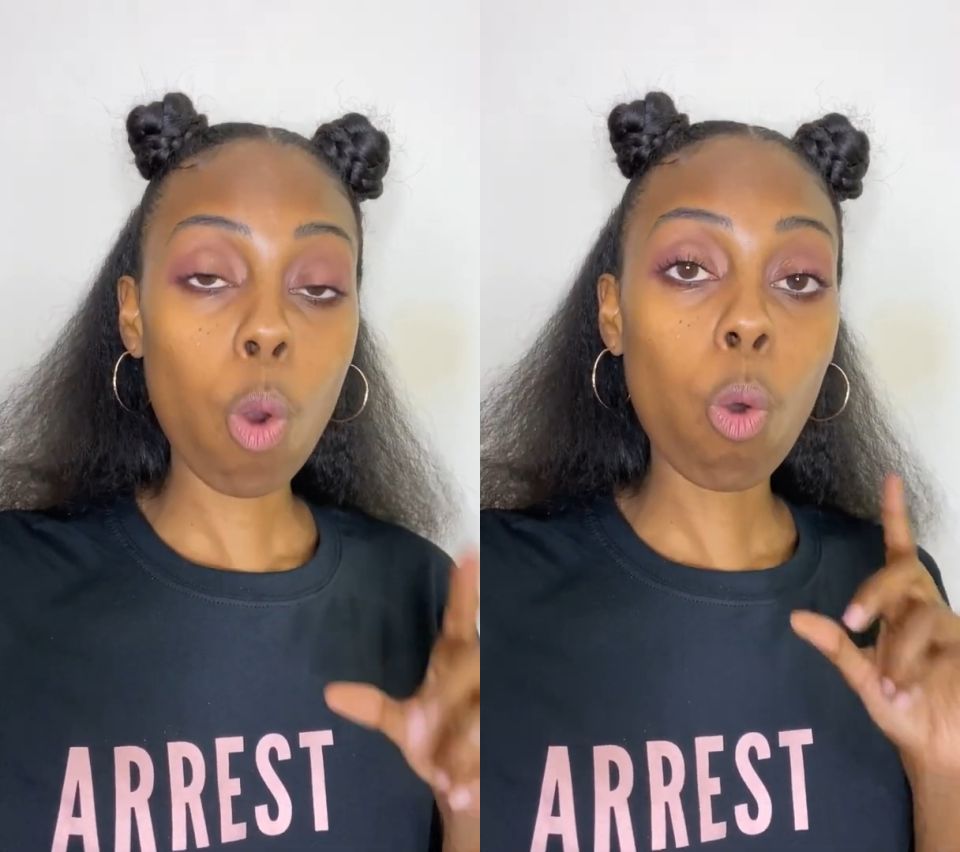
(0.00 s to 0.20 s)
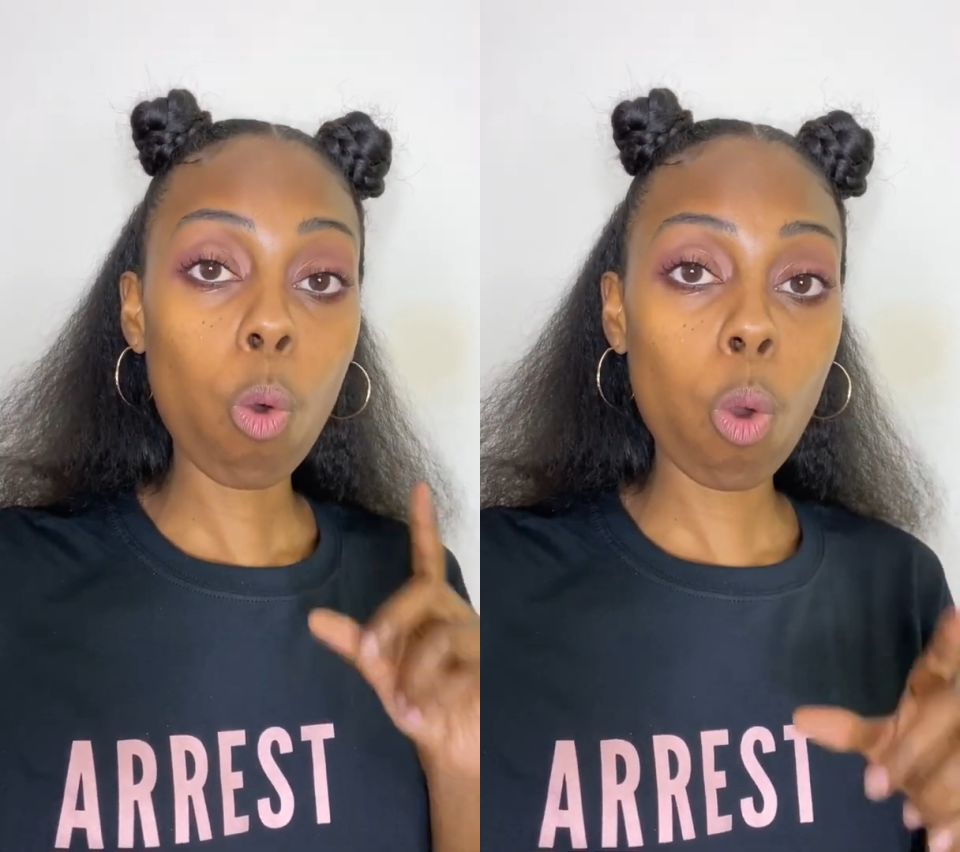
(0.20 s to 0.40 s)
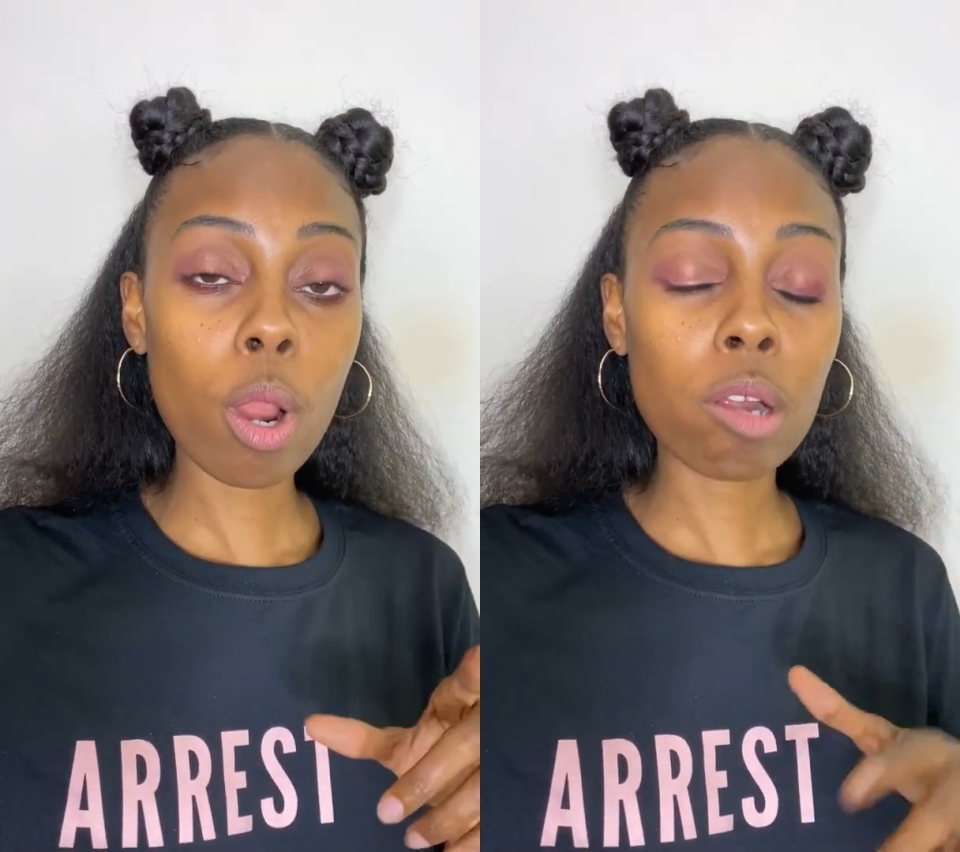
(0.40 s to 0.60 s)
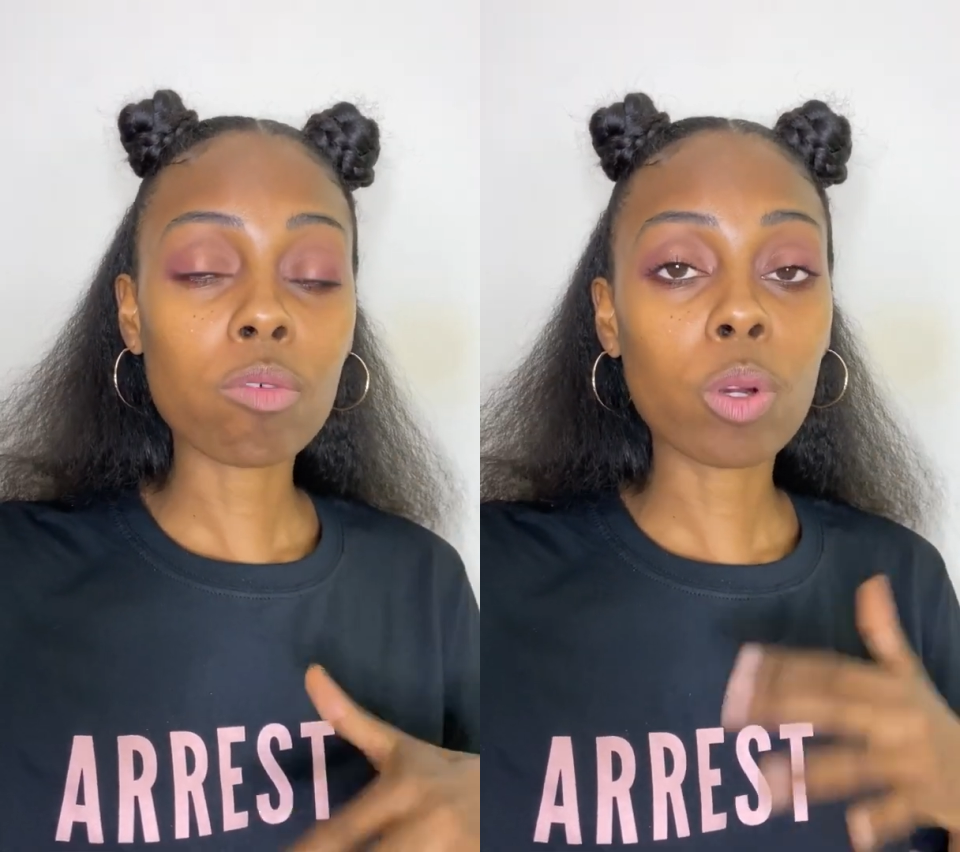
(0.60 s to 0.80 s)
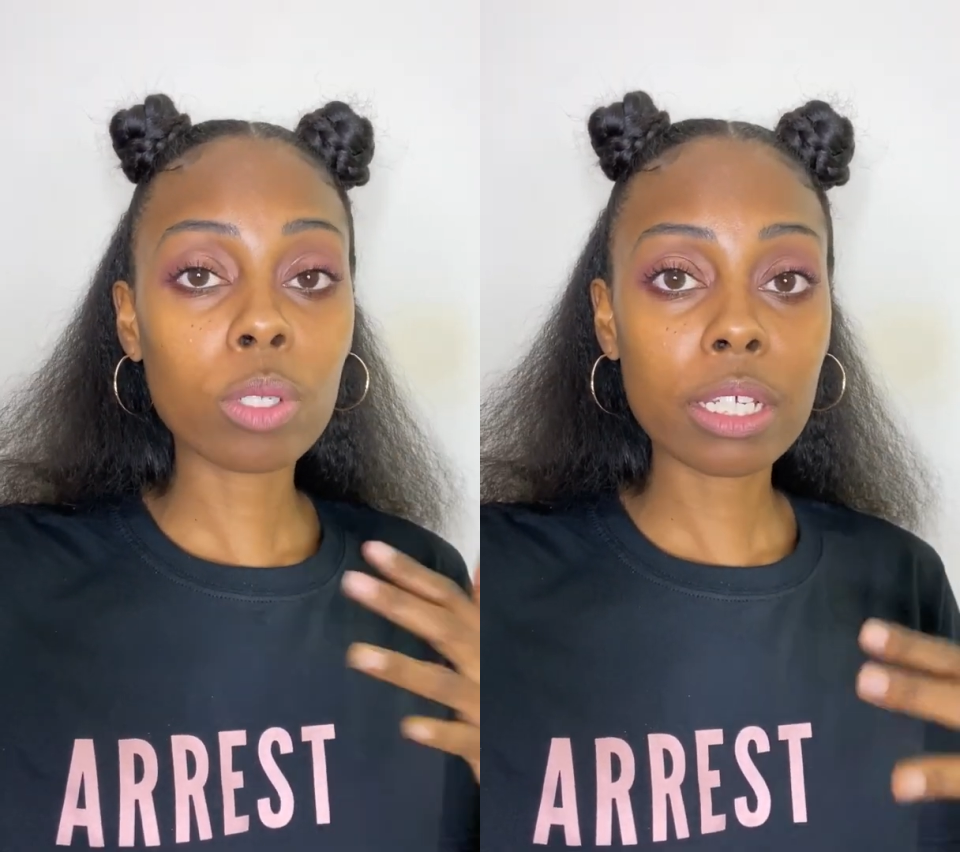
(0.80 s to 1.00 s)
or
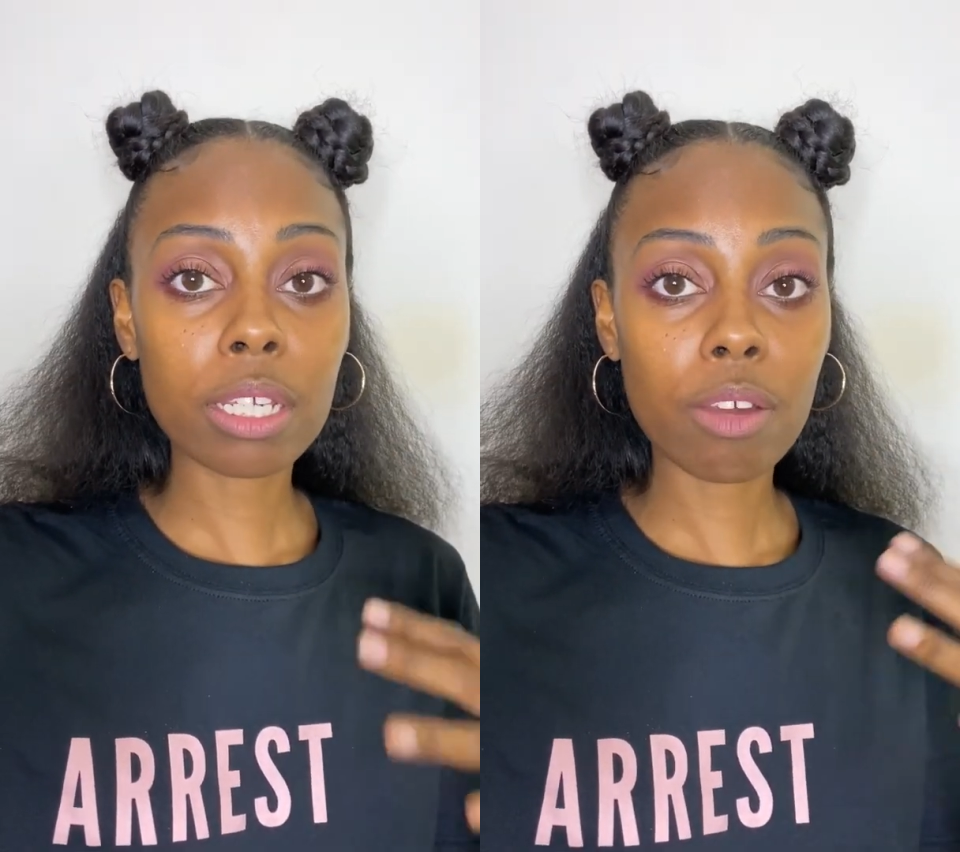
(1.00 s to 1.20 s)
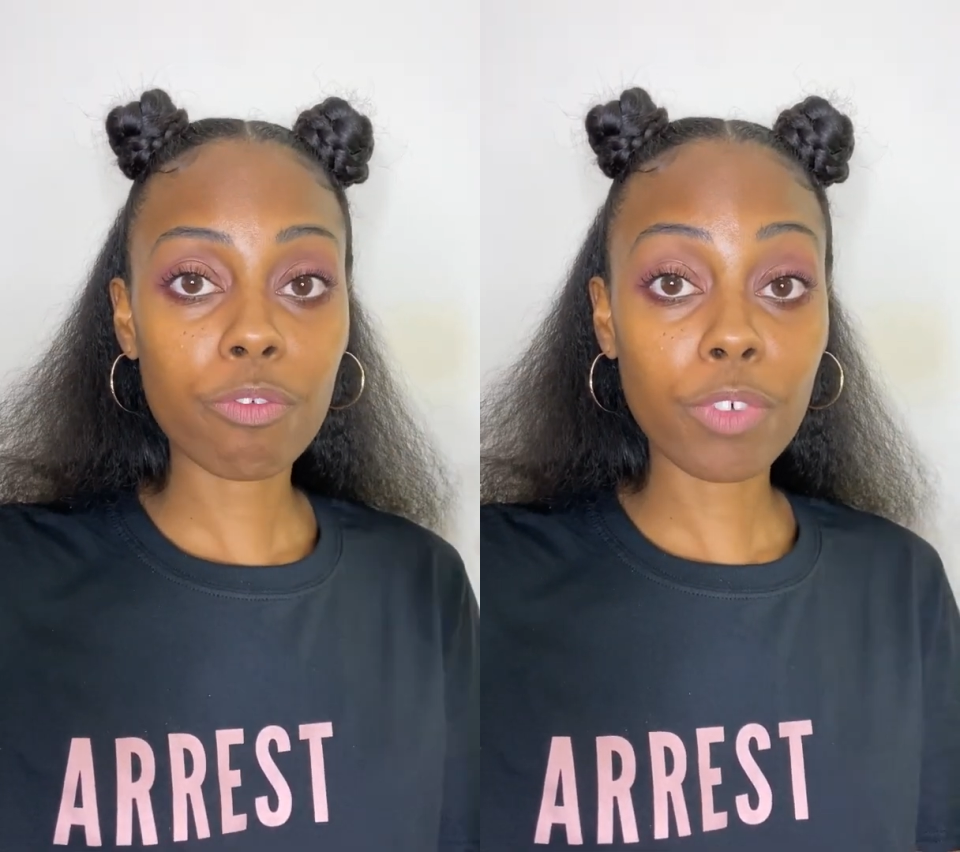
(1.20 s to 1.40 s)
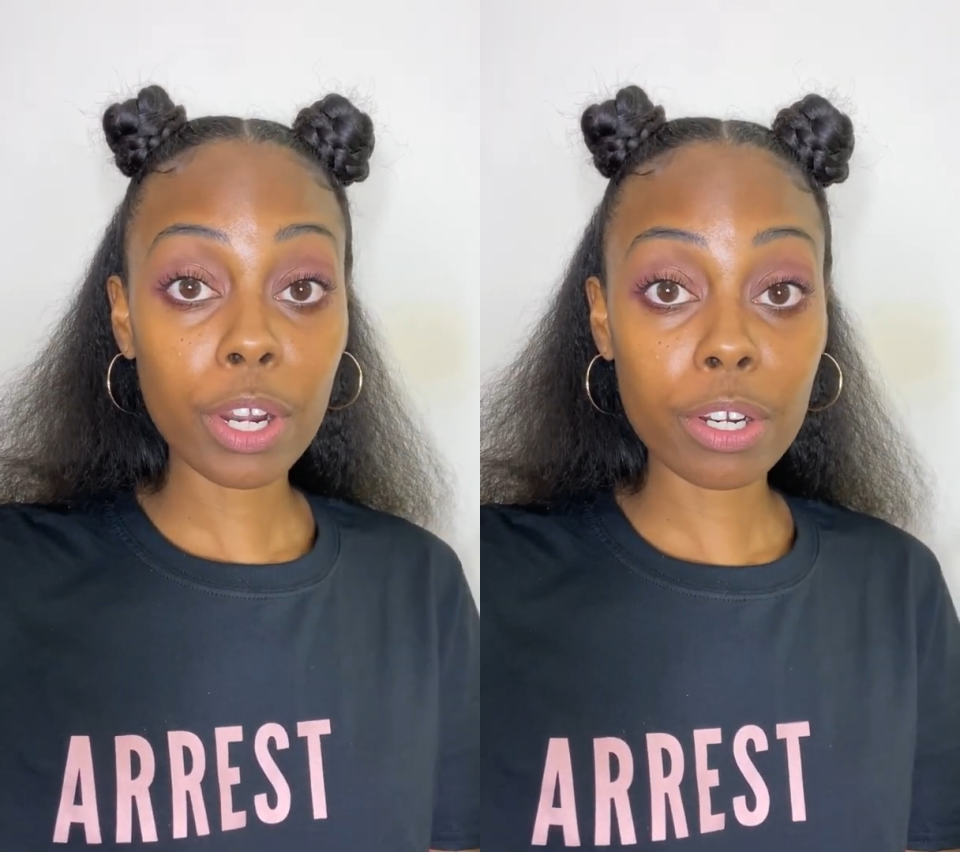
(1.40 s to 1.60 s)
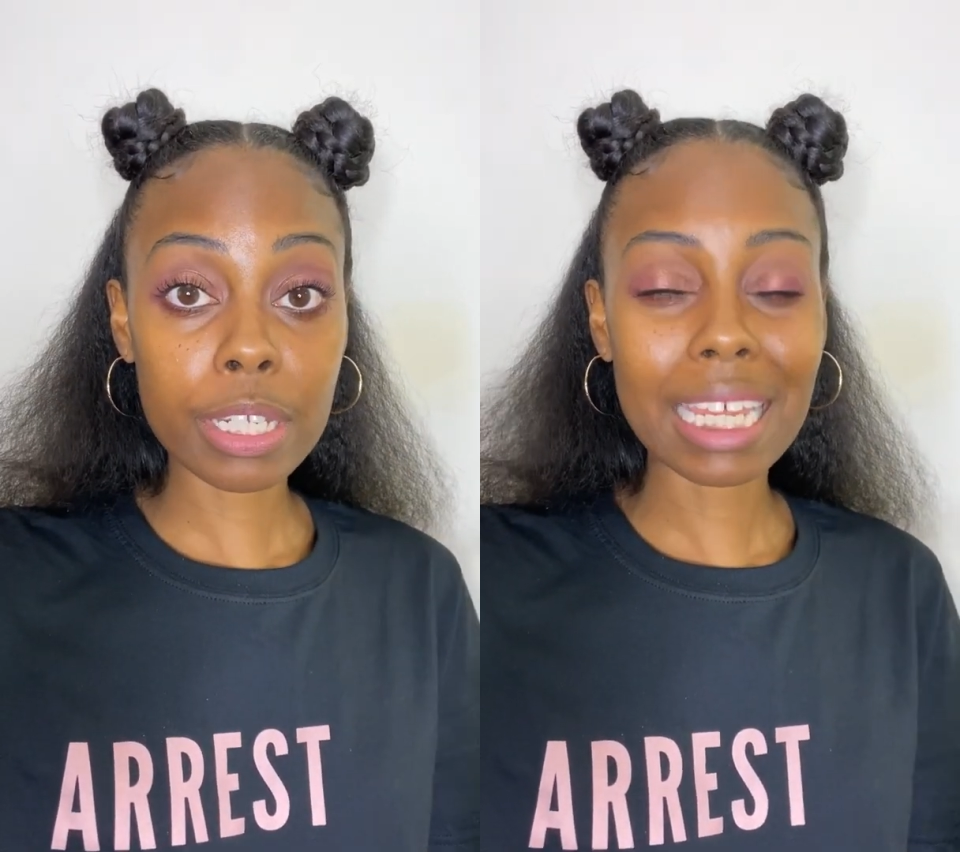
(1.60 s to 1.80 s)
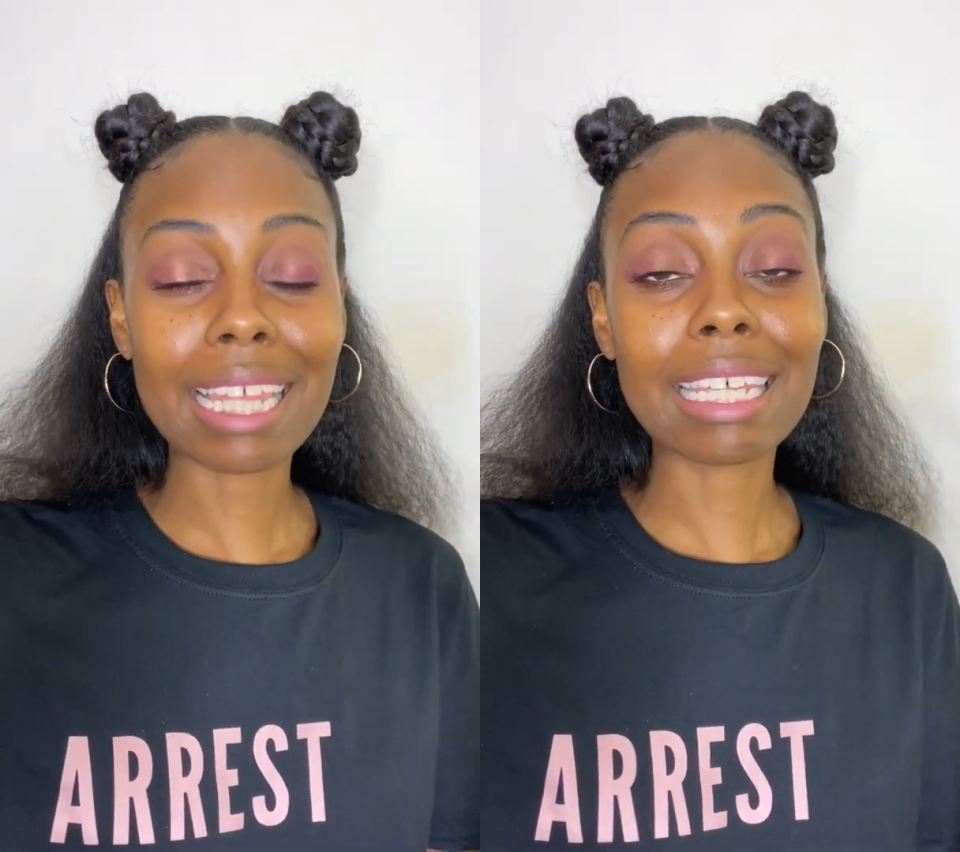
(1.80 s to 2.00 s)
roll it
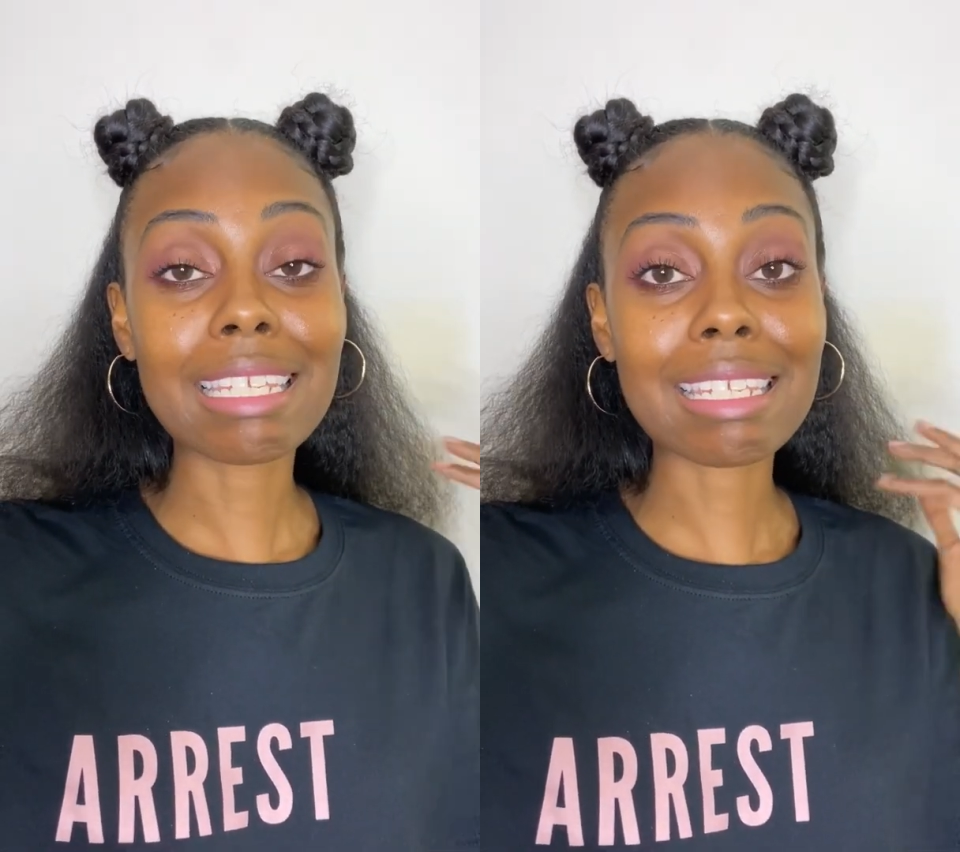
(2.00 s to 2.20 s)
first and then